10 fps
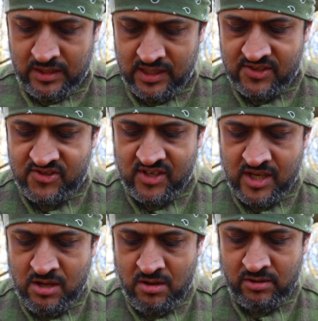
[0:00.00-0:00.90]
Let's
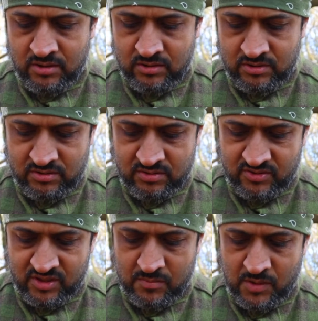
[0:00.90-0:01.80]
see.
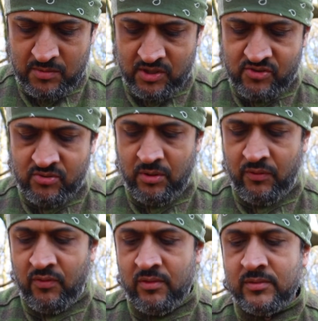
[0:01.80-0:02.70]
See the moment of
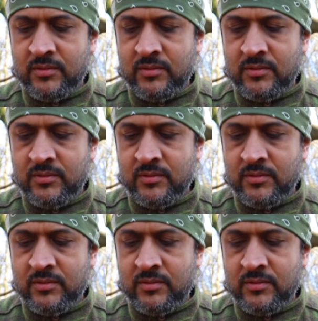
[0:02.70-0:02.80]
truth.